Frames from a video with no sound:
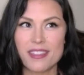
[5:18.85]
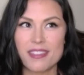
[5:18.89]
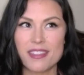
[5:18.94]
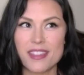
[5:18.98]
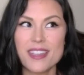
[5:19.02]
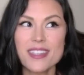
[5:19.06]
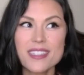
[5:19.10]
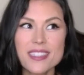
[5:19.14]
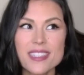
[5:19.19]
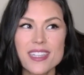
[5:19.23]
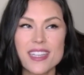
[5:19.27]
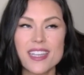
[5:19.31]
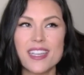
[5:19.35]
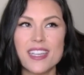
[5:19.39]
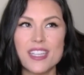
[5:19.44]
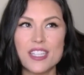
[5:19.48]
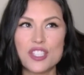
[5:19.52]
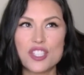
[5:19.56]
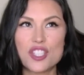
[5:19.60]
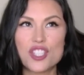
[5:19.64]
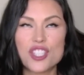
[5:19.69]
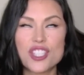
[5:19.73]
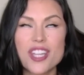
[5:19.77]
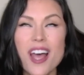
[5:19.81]
this
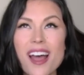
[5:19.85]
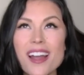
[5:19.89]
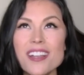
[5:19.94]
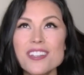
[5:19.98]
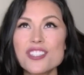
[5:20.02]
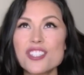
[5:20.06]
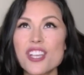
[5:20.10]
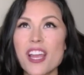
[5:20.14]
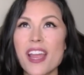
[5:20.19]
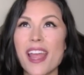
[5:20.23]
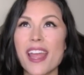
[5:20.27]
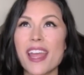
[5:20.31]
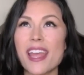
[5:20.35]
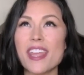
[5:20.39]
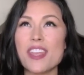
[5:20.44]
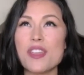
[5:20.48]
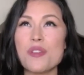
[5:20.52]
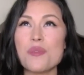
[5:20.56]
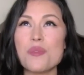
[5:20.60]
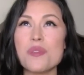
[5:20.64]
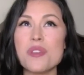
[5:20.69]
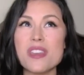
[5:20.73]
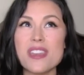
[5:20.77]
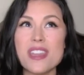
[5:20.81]
is such a
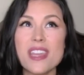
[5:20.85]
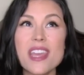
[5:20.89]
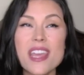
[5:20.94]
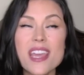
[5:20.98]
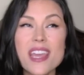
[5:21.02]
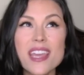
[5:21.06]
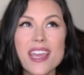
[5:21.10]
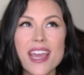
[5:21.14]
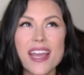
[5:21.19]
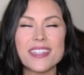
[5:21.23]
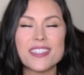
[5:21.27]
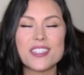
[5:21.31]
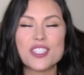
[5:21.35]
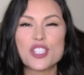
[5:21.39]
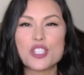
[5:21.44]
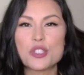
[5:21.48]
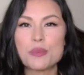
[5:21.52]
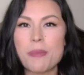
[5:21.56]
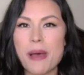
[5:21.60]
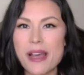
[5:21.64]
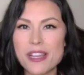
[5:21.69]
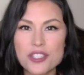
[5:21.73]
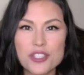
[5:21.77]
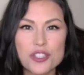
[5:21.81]
unique and
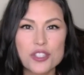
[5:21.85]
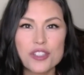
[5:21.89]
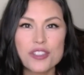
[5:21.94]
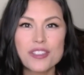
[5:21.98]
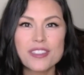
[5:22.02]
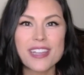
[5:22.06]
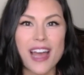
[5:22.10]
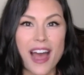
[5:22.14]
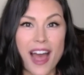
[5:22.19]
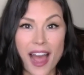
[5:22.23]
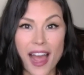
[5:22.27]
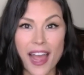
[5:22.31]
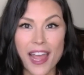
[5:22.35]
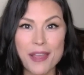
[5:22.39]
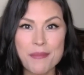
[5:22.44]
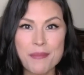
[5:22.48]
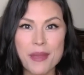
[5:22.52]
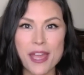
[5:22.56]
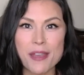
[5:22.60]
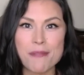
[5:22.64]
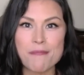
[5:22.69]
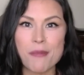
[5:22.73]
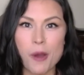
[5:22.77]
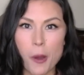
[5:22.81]
special time
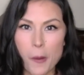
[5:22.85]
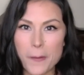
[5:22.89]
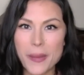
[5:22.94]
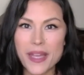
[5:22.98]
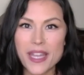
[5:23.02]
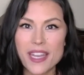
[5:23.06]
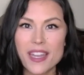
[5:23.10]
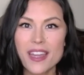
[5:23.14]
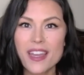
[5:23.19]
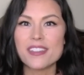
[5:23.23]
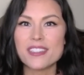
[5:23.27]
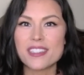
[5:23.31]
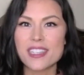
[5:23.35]
and moment.